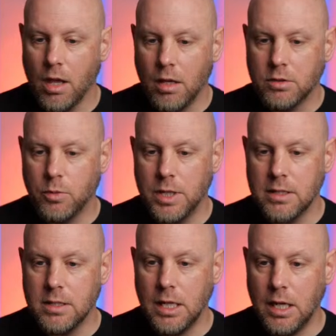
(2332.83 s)
So we
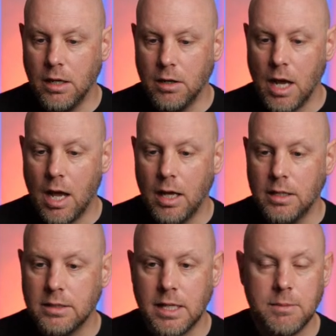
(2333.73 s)
can see here,
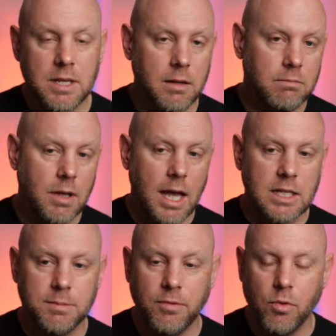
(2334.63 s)
same
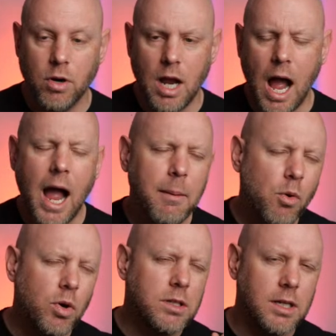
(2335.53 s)
as before. I'm
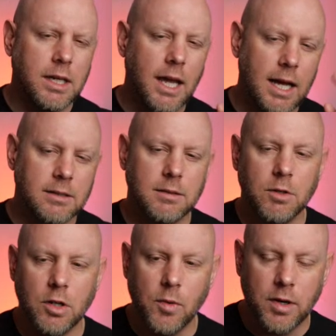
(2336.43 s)
going to guess, I'm
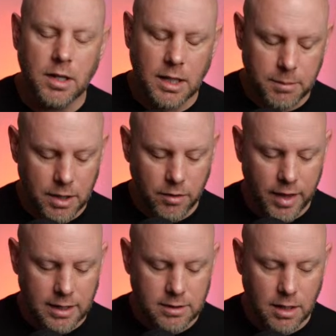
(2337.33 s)
going to go out on a limb here,
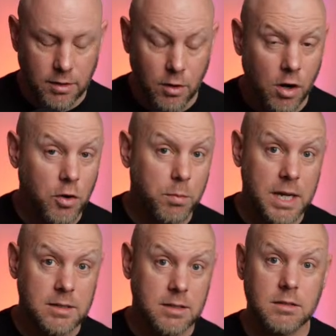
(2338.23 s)
that there are no
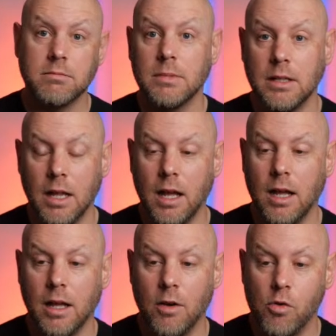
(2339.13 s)
bases.
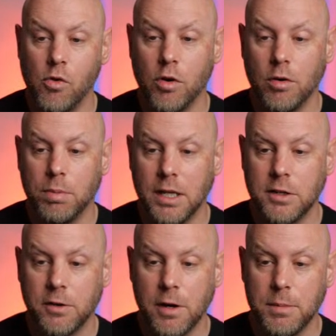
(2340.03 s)
Or
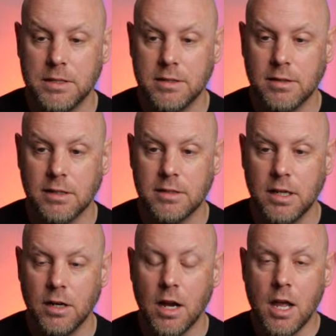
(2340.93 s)
planetary ground bases listed here.